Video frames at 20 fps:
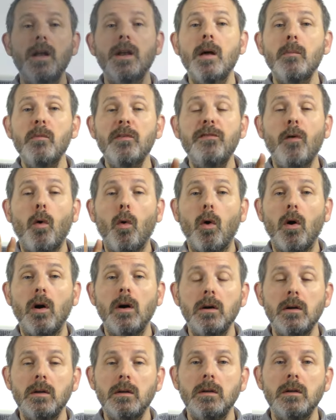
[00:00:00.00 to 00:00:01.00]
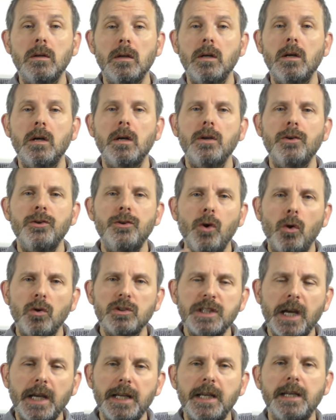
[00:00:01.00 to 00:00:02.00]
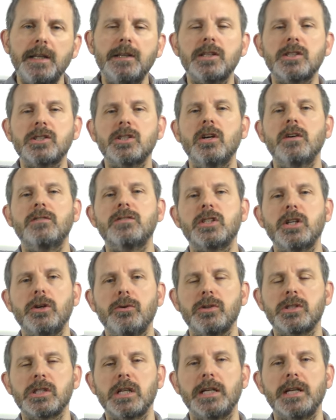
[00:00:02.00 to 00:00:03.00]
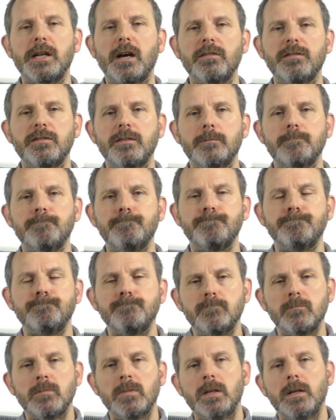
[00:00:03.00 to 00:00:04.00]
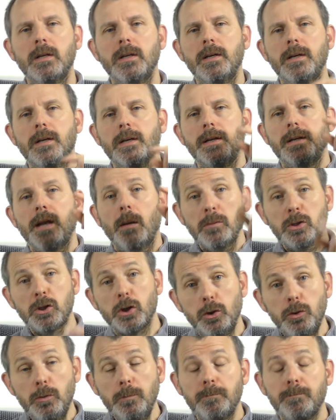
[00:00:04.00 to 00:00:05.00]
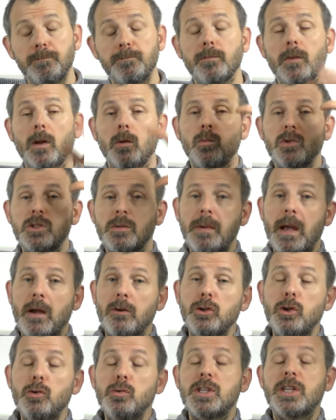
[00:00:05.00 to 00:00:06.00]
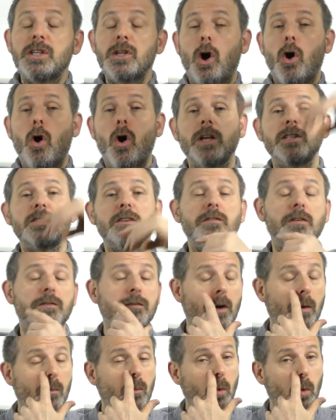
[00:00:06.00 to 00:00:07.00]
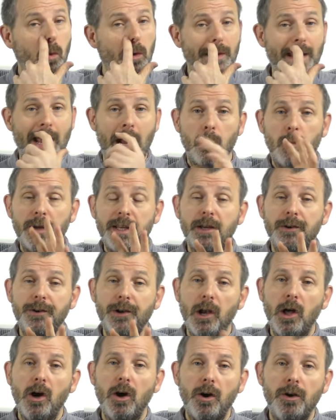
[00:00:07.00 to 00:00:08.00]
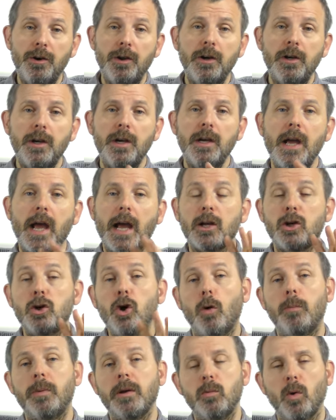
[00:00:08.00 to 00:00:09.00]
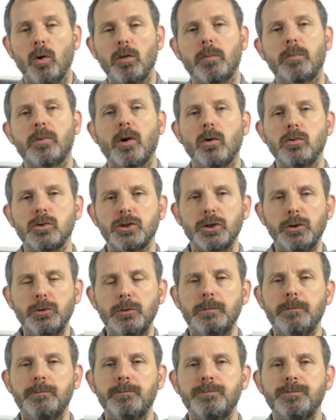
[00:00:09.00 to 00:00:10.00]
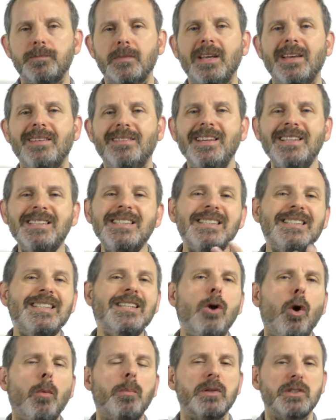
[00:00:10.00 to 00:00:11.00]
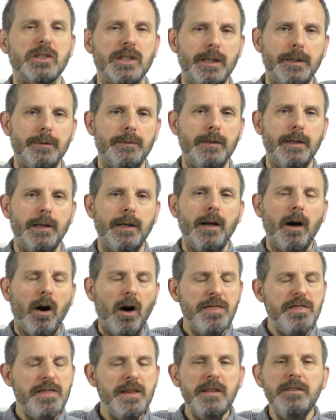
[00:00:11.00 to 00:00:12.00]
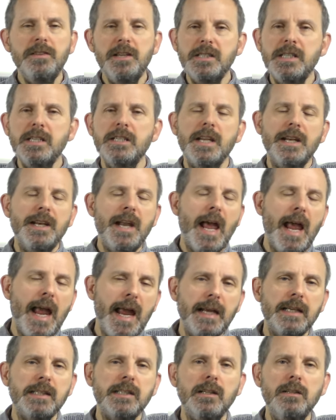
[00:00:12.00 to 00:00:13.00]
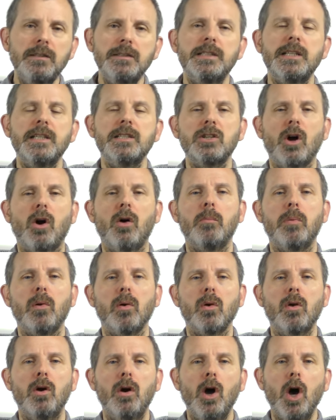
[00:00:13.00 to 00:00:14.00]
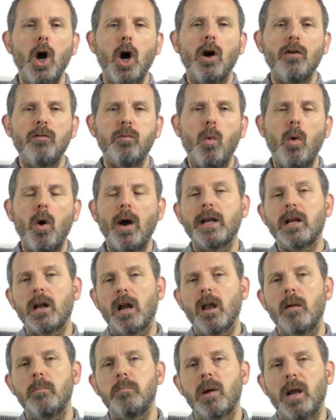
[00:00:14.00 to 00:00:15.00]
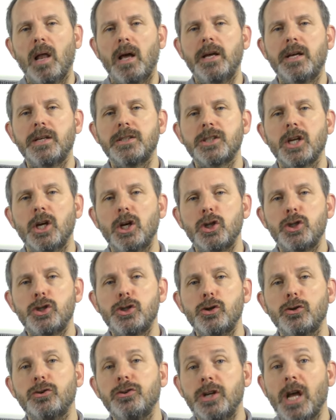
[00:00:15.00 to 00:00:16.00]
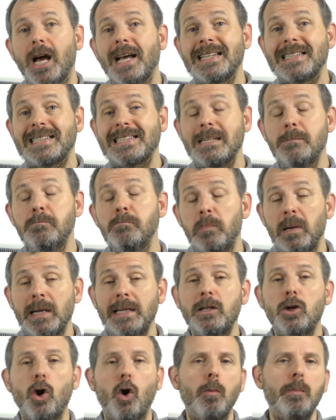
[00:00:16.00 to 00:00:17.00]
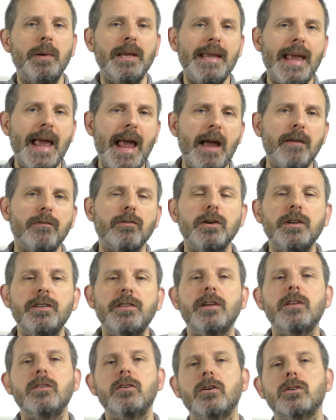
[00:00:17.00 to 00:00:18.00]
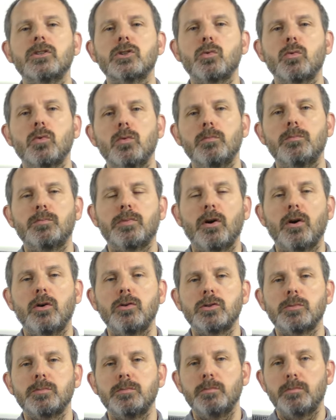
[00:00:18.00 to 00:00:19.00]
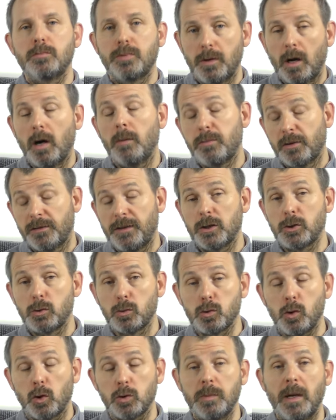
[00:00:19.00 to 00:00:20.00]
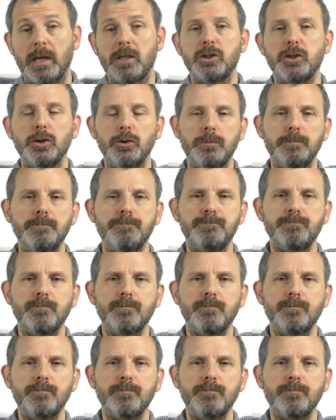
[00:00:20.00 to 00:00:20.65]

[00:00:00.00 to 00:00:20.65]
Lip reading: Number four, not taking the serve seriously enough. Number two was about using the height of the front wall and how we can learn and copy what the pros do. This is the opposite. I think this is an excellent example of why club players shouldn't simply copy everything that professional squash players do.